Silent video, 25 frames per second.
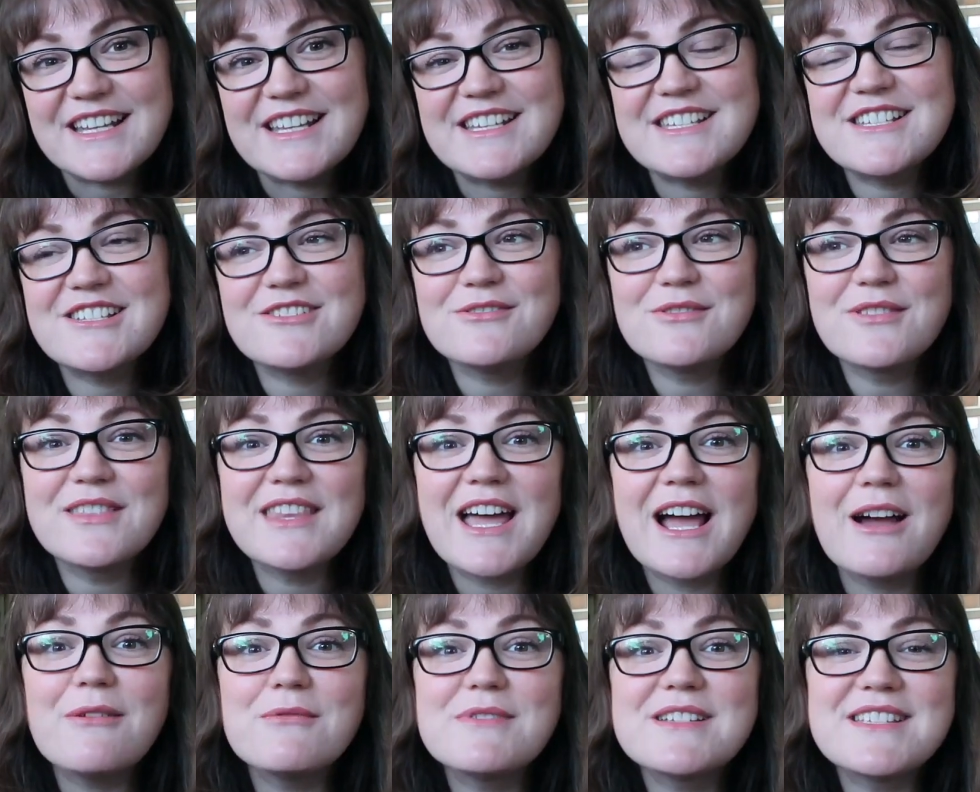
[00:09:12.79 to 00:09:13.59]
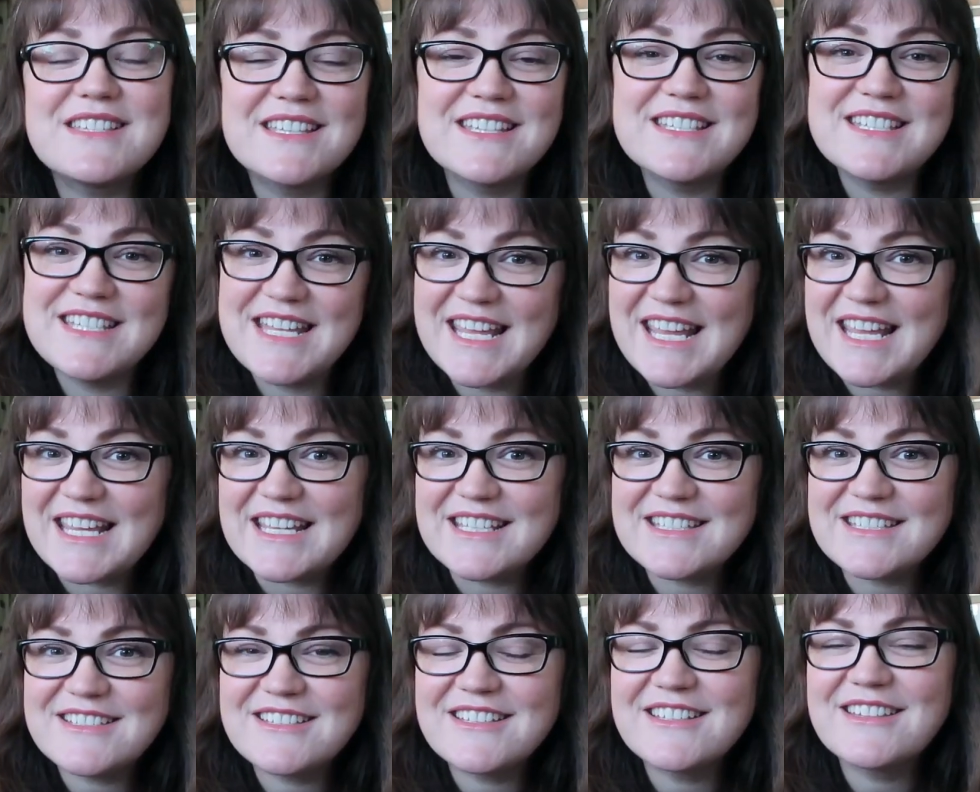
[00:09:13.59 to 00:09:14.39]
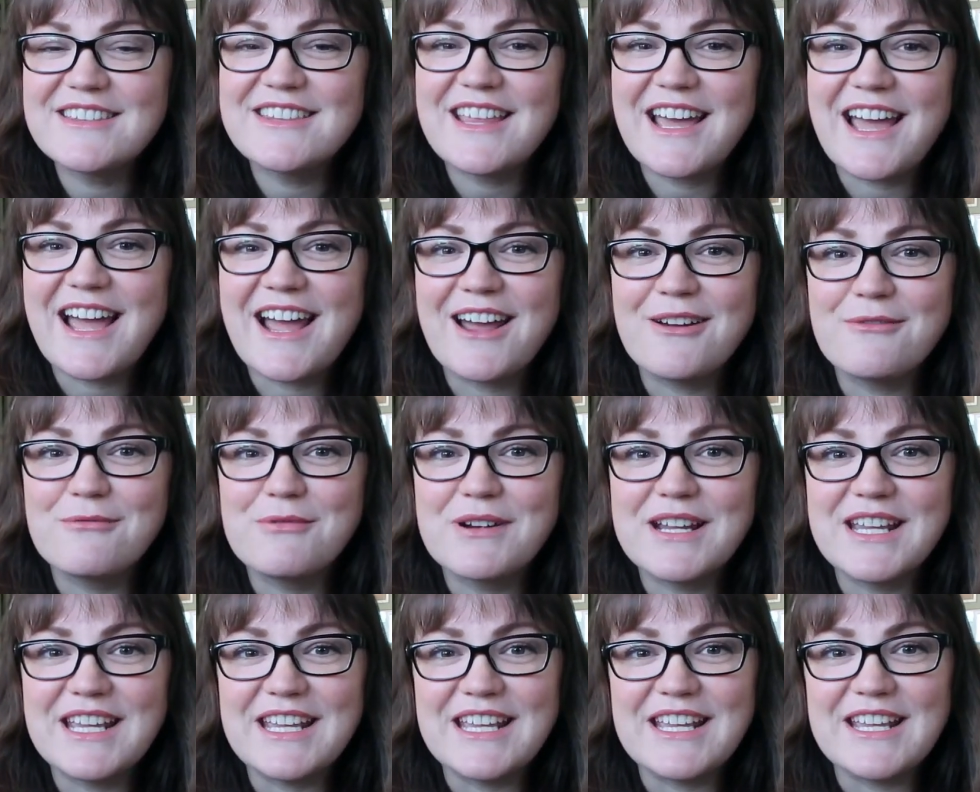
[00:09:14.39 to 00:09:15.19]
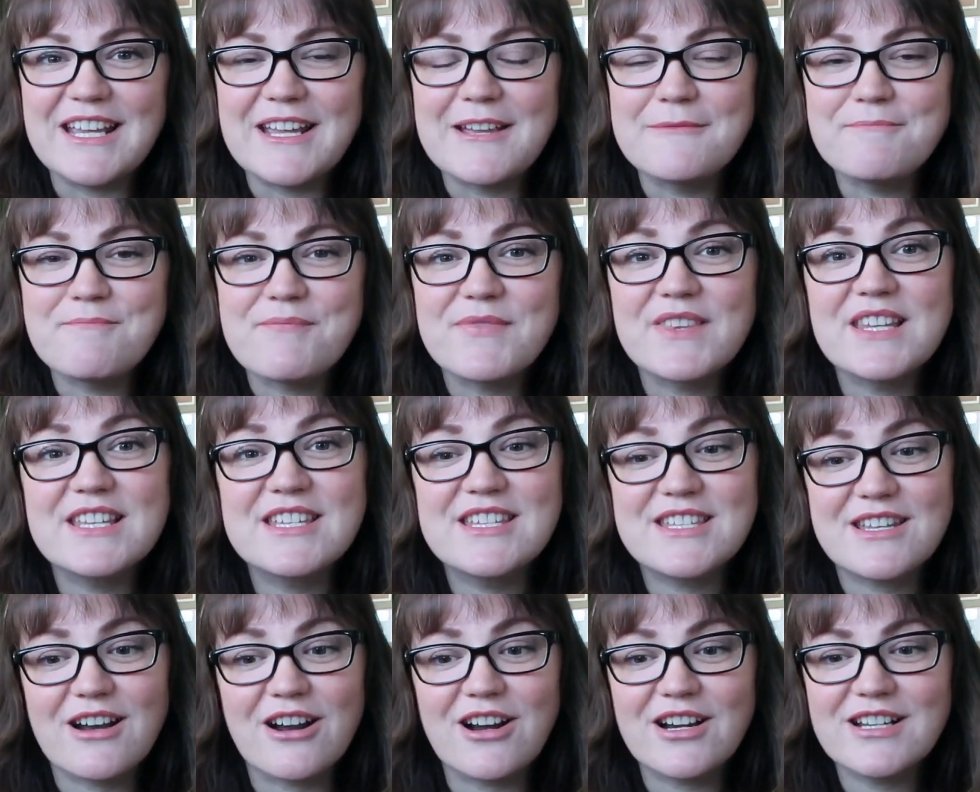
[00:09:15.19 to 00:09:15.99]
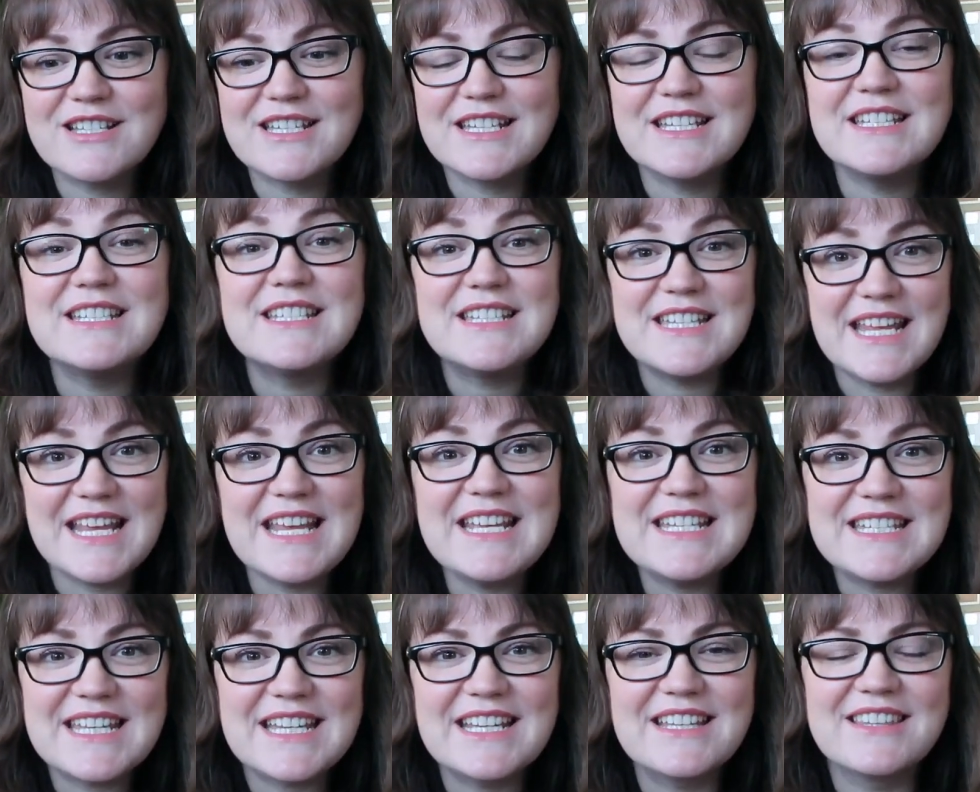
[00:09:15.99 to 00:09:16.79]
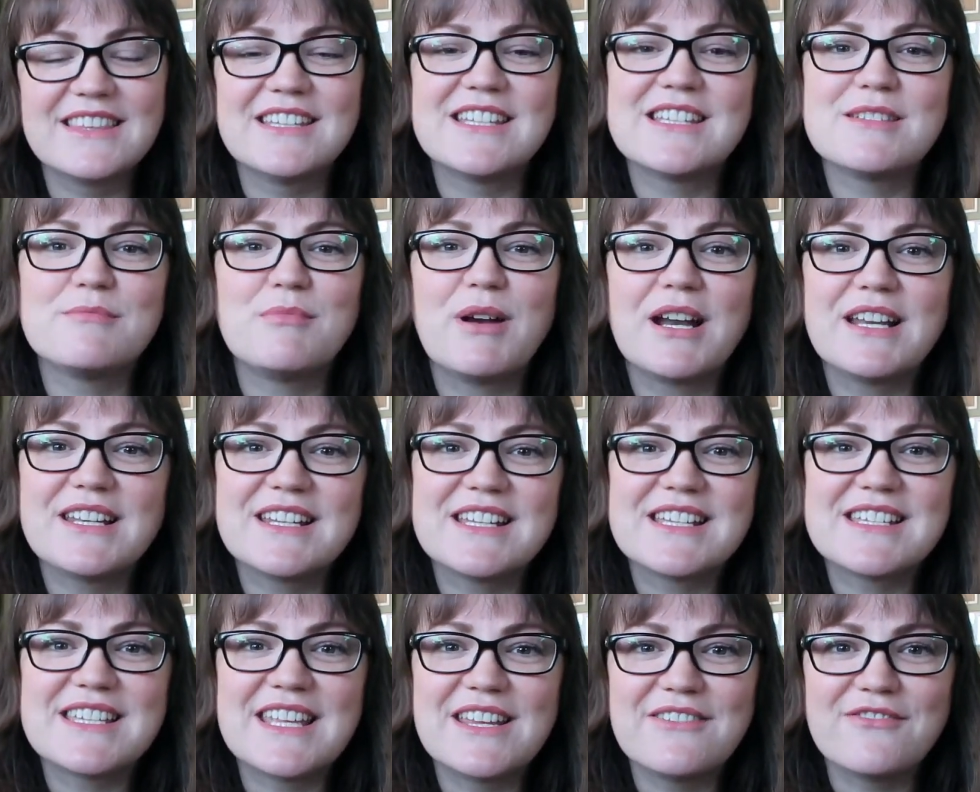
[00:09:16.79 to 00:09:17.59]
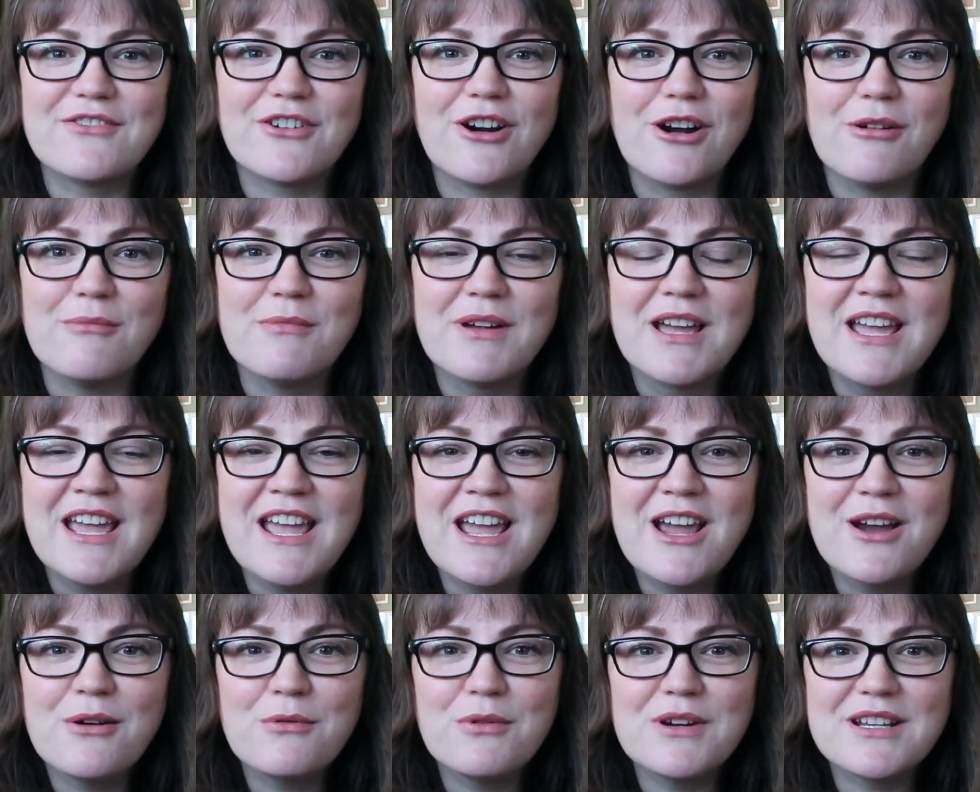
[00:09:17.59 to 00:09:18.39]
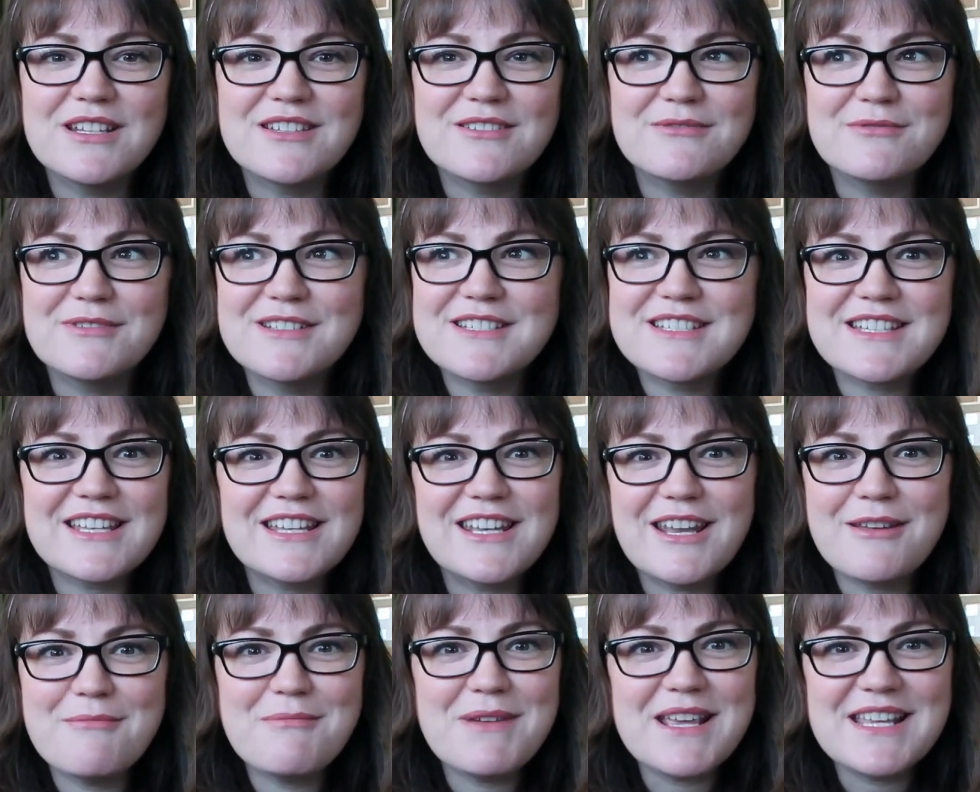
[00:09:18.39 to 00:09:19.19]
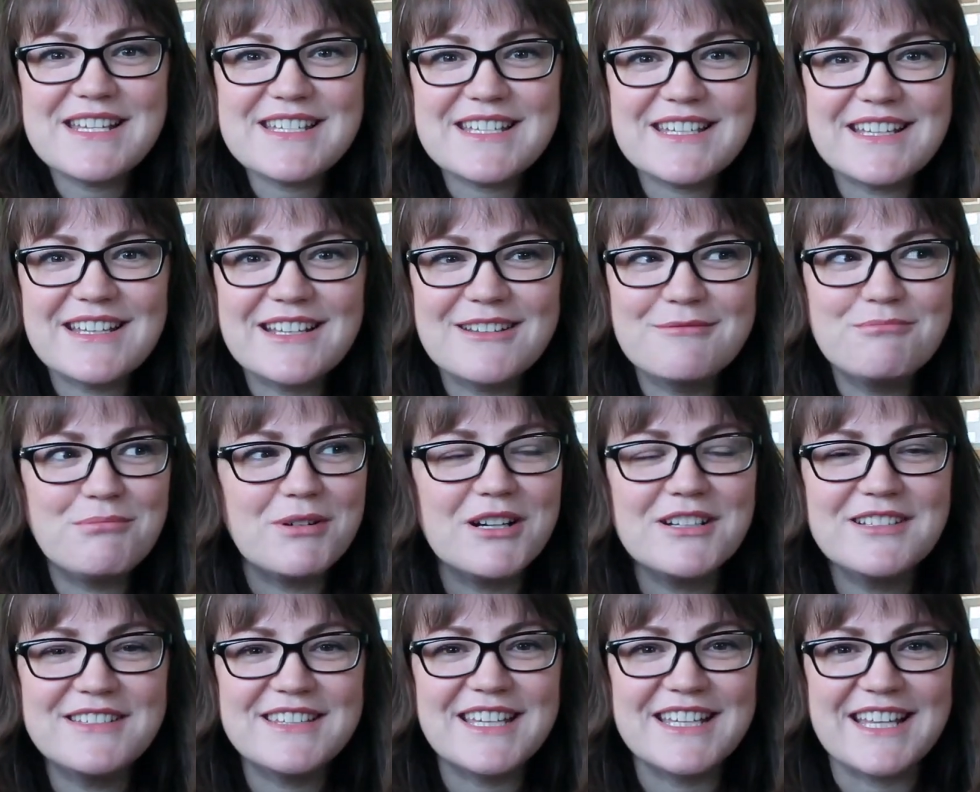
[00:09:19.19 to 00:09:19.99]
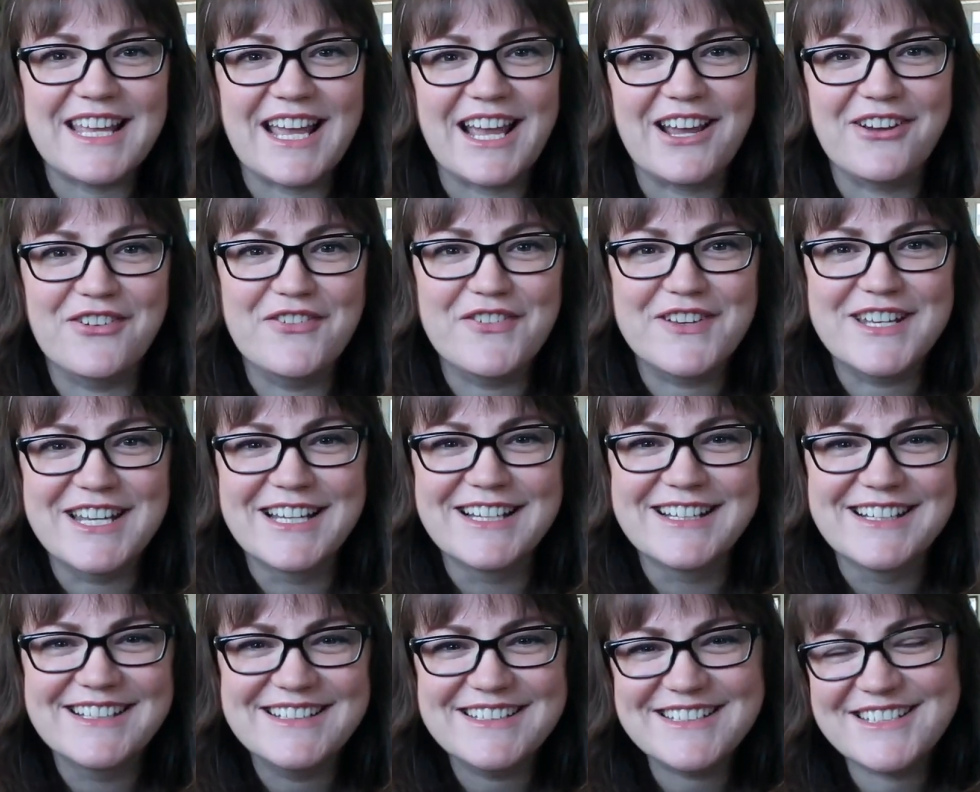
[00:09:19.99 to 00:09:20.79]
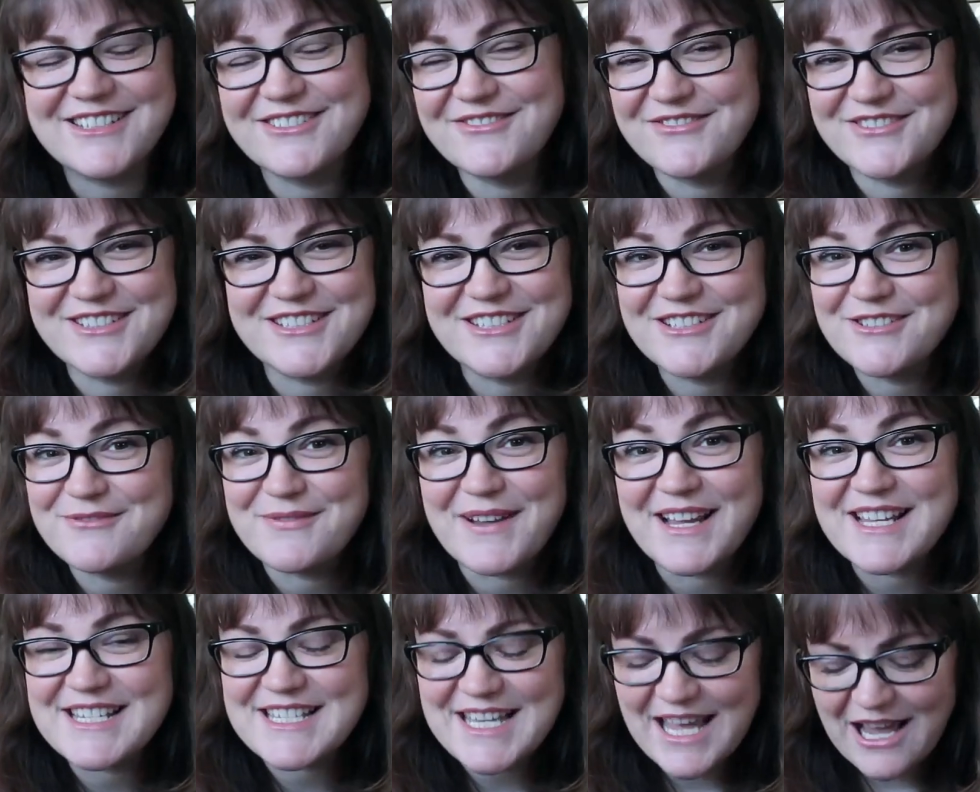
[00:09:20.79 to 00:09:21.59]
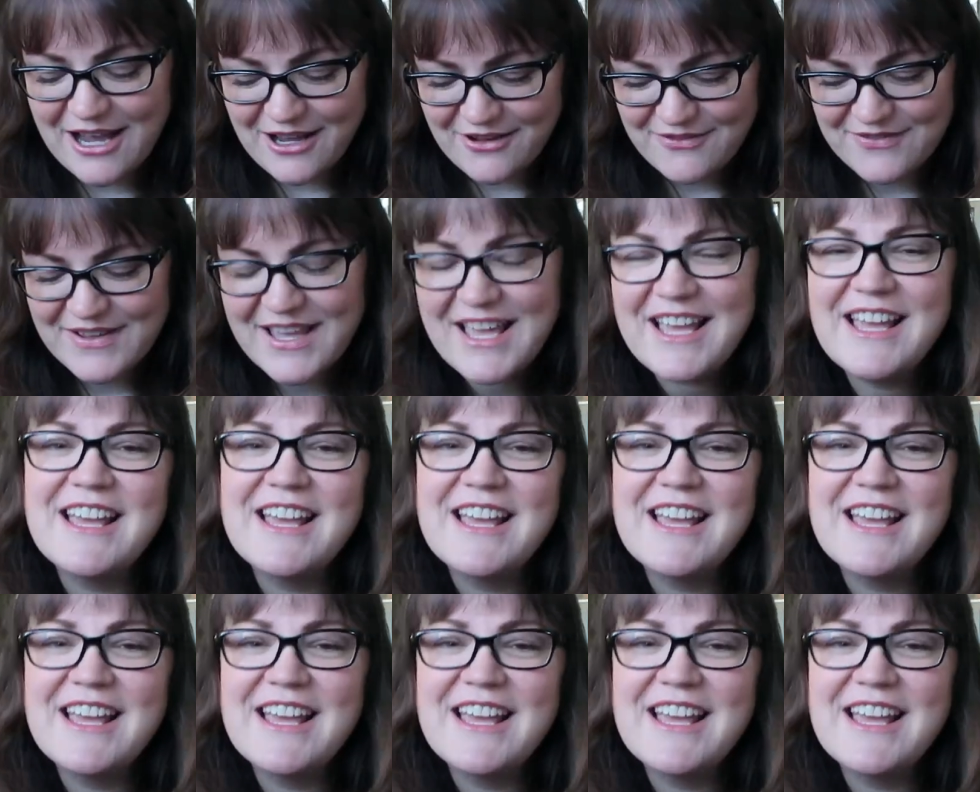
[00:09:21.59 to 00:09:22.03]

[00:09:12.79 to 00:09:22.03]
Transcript: And so that was the date that we started dating this pregnancy from, which was an amazing birthday gift to myself.